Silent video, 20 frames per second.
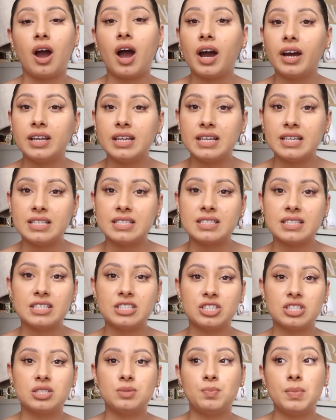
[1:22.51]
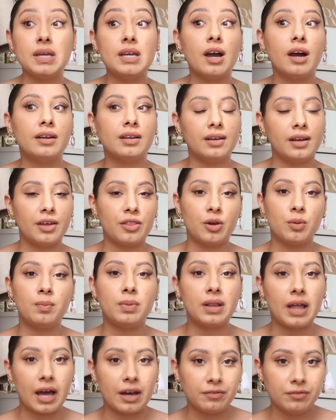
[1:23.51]
audience and just be on another
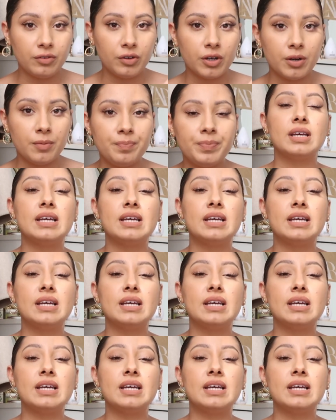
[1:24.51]
platform?